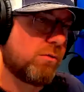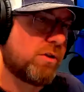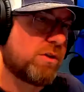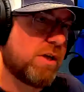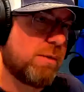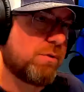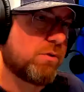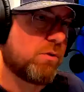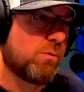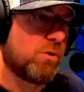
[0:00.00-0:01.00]
recent
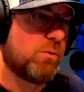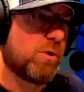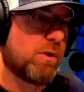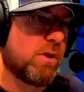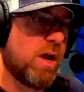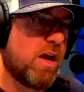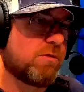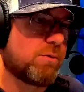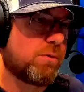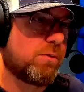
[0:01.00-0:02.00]
episode where you went in the
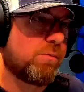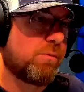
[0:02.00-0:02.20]
hospital,